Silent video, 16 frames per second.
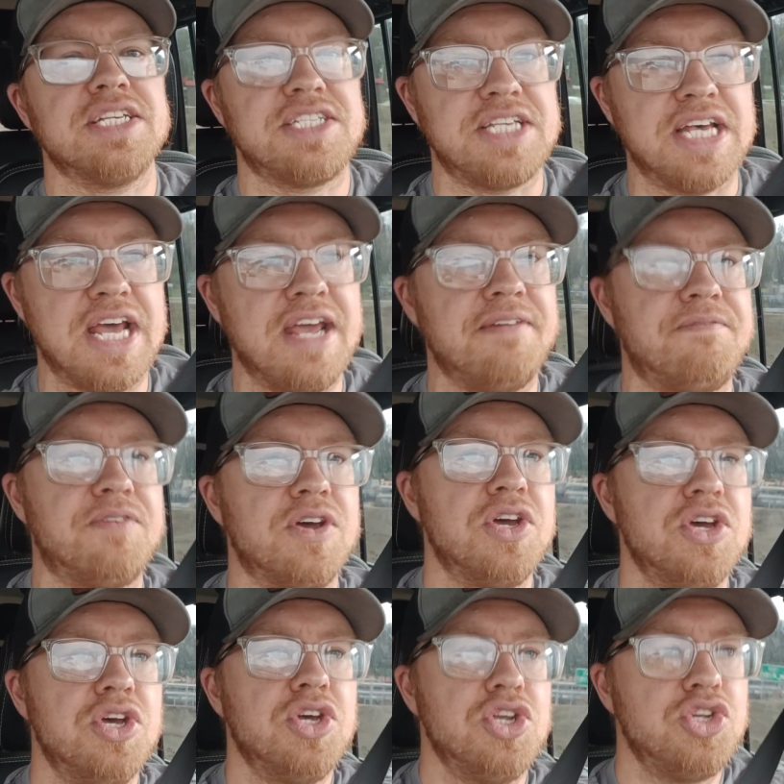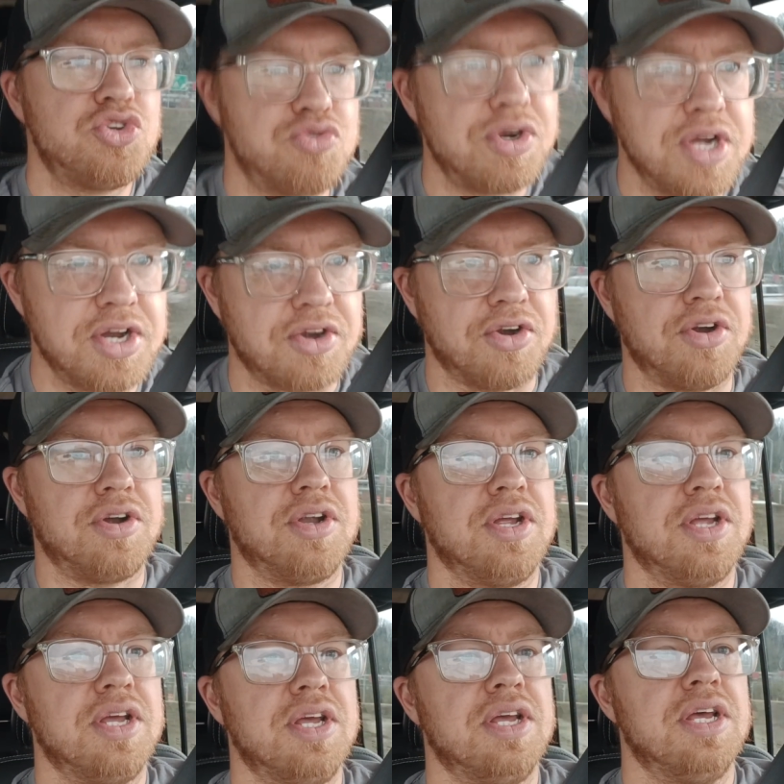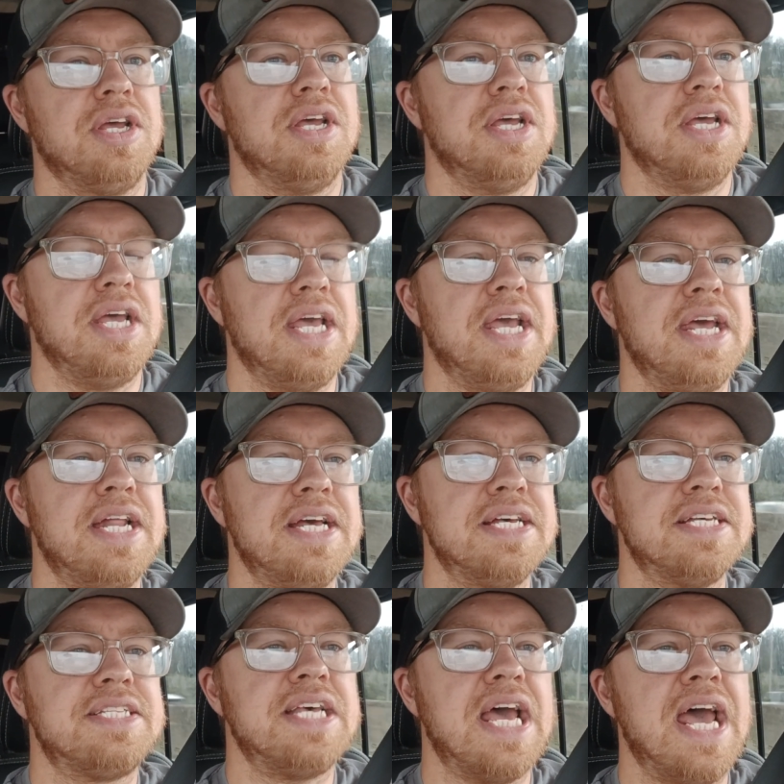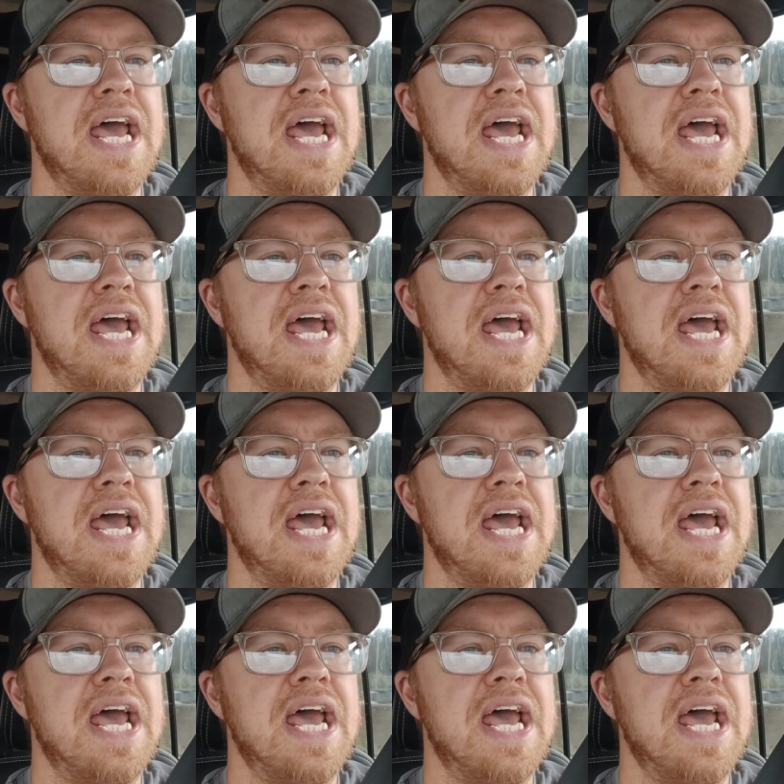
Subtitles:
safe trigger. It is